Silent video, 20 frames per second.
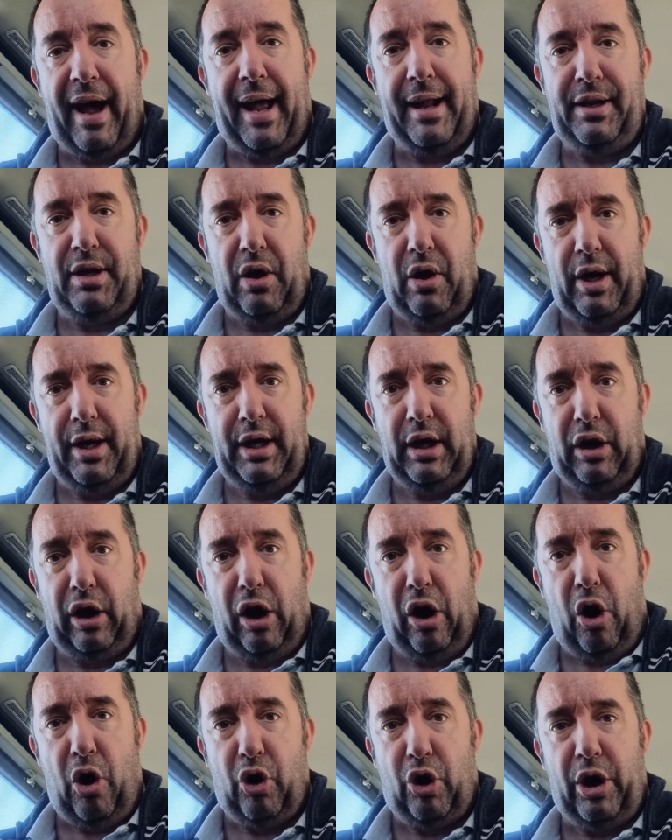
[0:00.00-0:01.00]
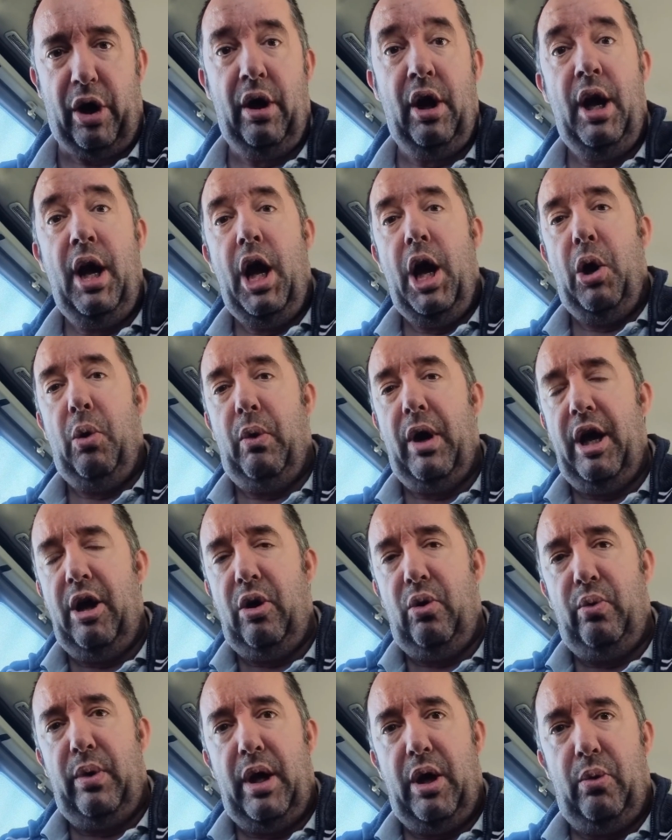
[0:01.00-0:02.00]
at 9 o'clock.
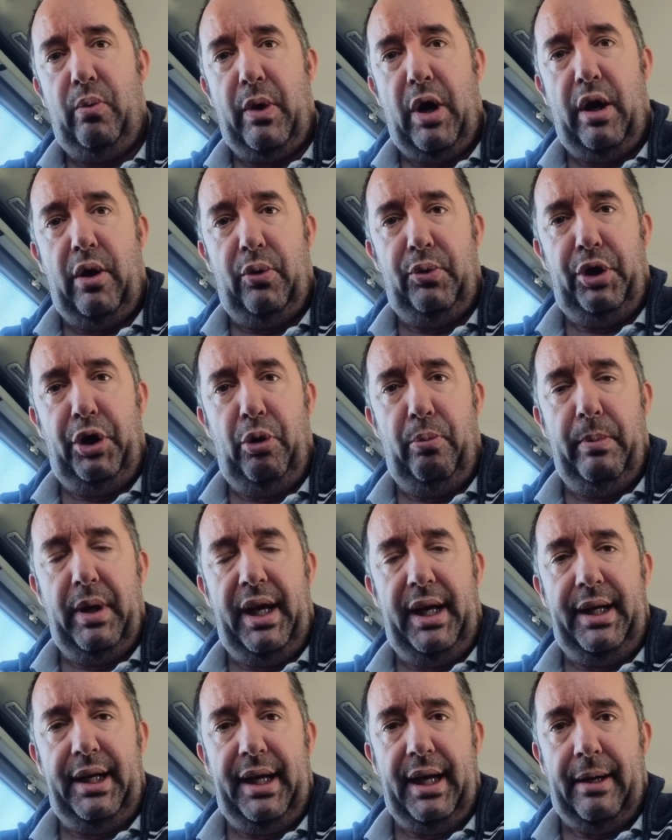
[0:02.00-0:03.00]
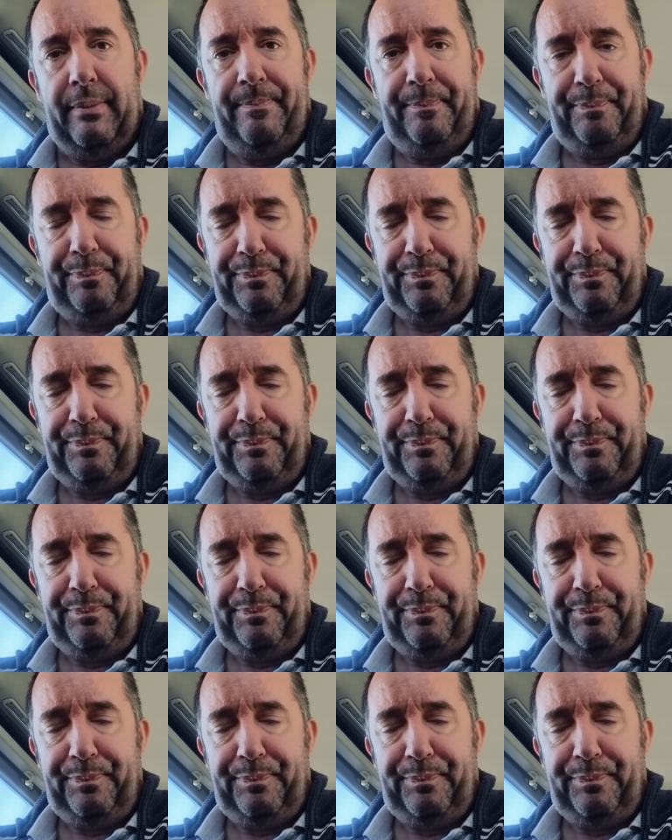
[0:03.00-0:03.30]
Well, well, well, new media.